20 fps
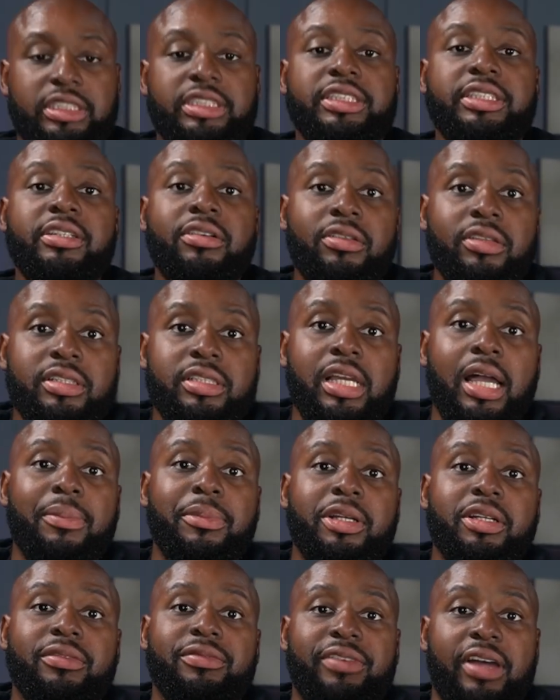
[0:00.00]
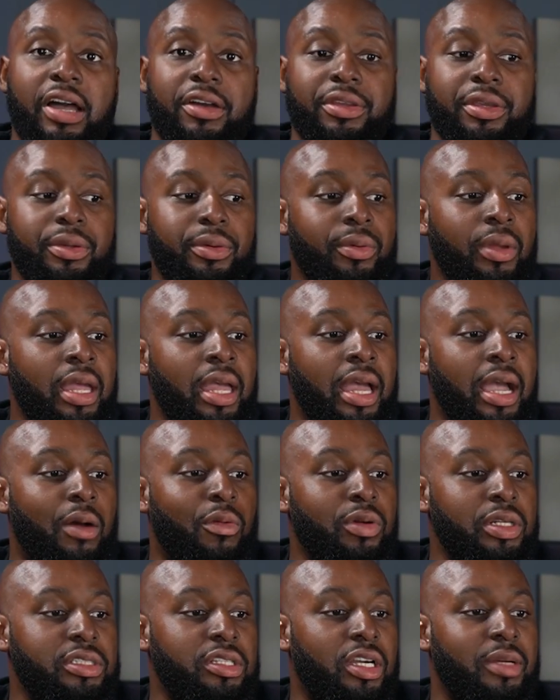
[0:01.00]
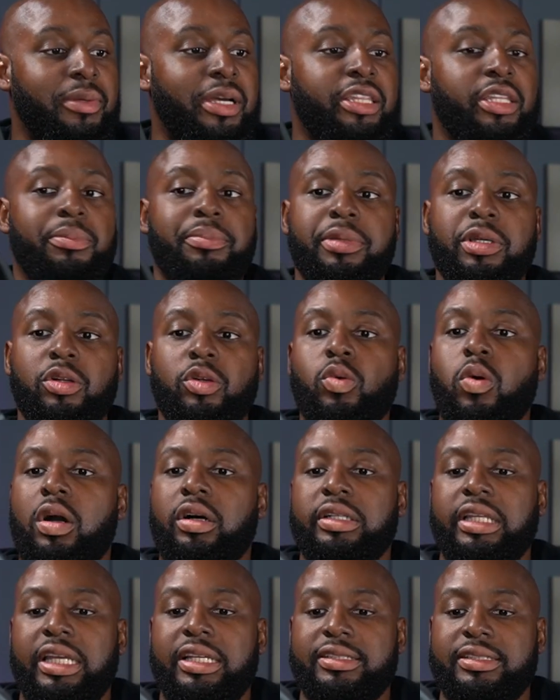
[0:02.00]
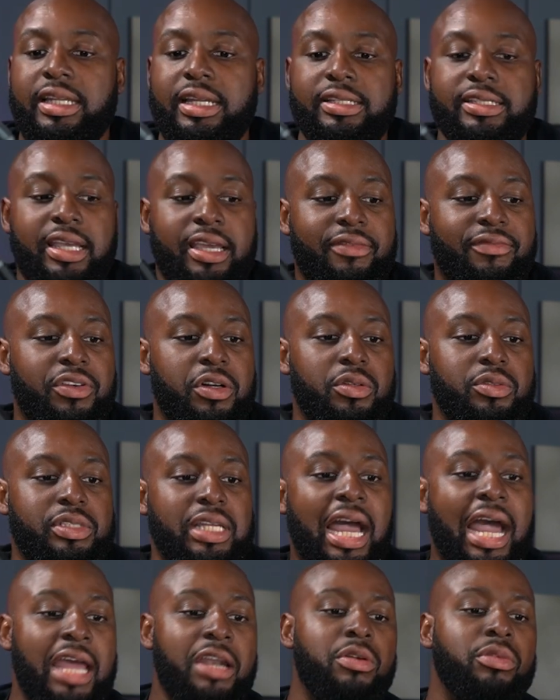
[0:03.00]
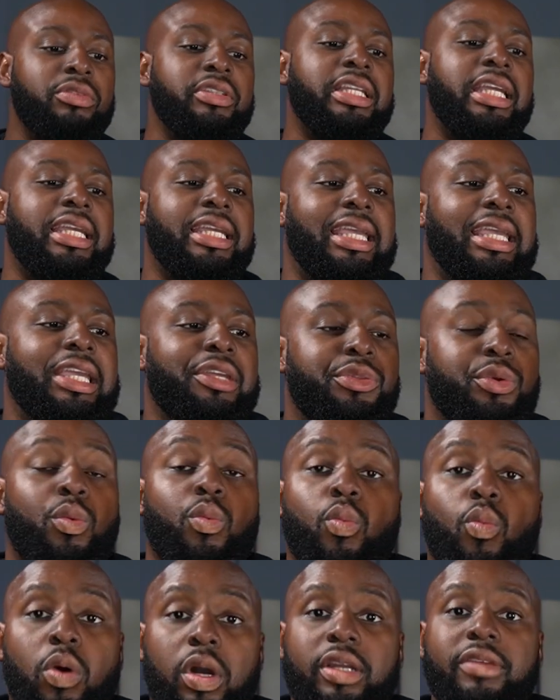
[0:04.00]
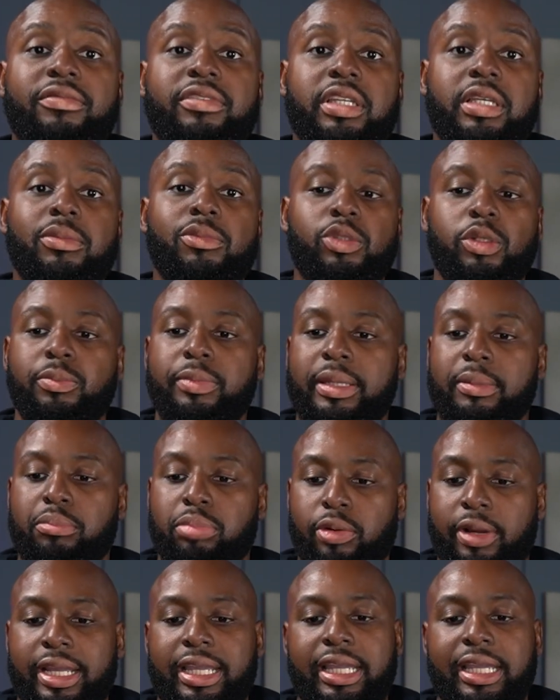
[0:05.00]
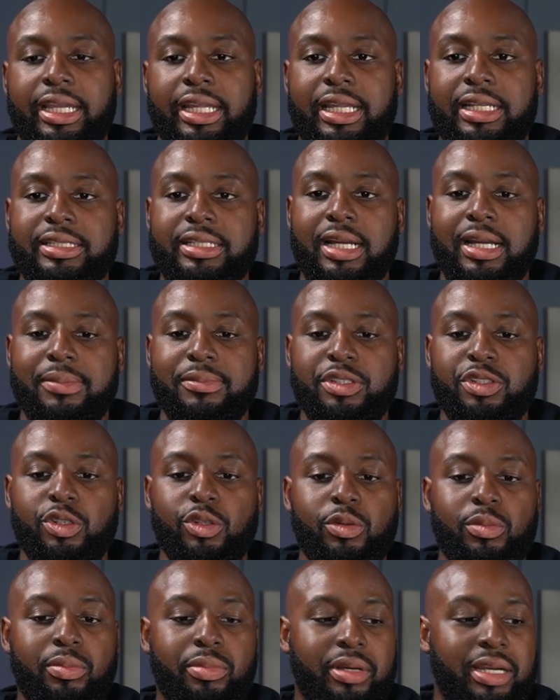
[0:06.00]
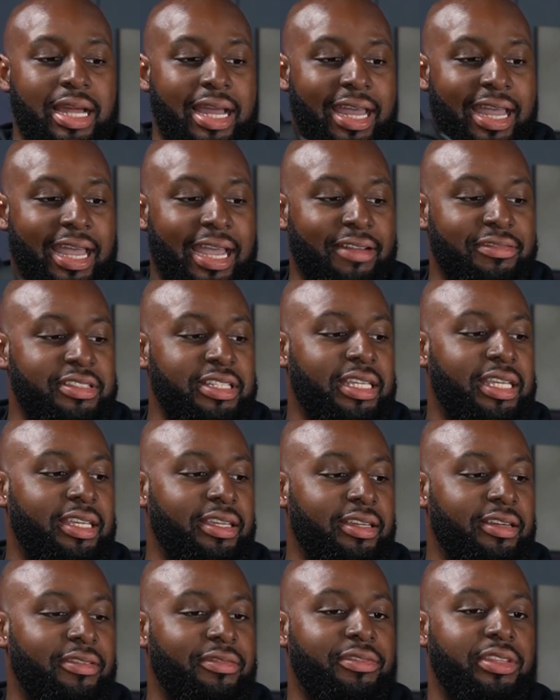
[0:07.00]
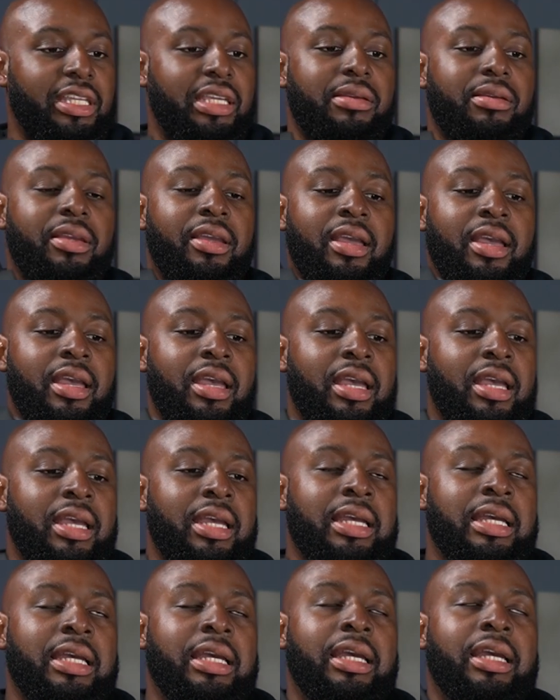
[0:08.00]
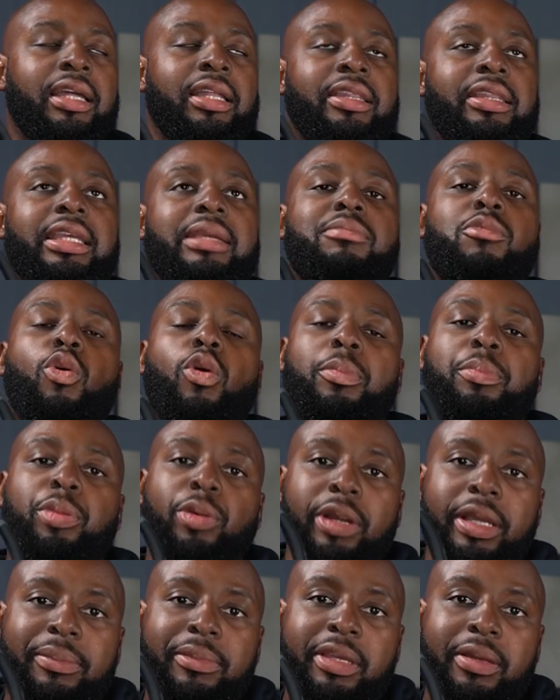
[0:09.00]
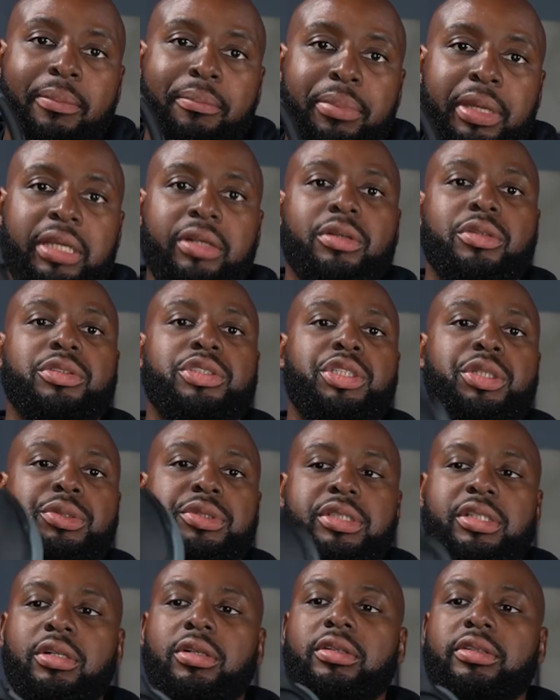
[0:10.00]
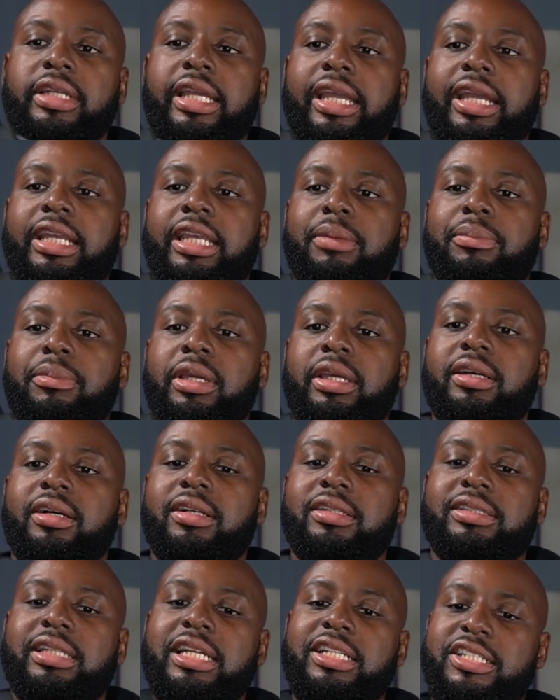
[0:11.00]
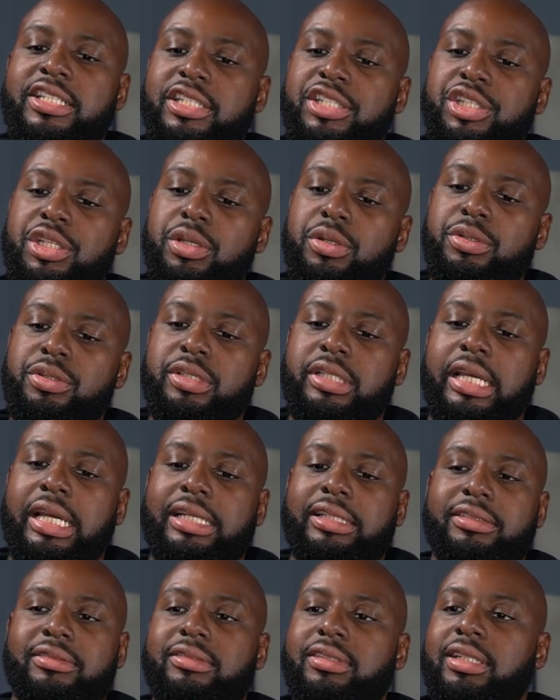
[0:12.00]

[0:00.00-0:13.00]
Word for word: Still on the topic of value, I want to talk about the build quality of these headphones. I don't think either one of them will be breaking anytime soon, but I have to give the the more premium build to Skullcandy because they just used a,